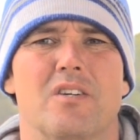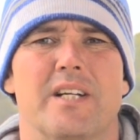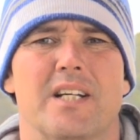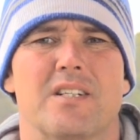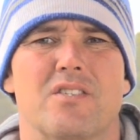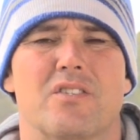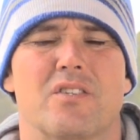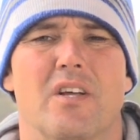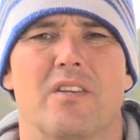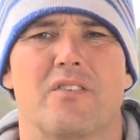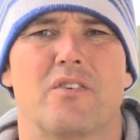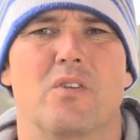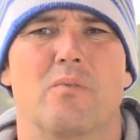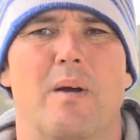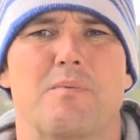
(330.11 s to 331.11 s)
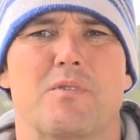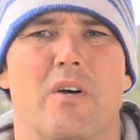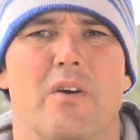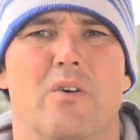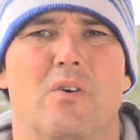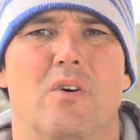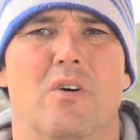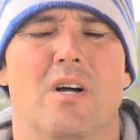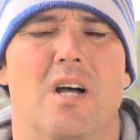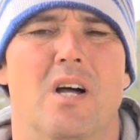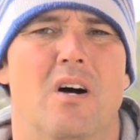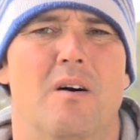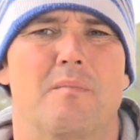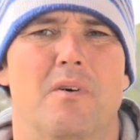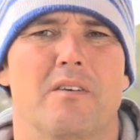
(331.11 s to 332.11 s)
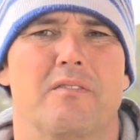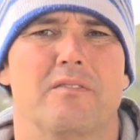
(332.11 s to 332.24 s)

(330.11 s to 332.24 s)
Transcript: contact us either through the website or on my...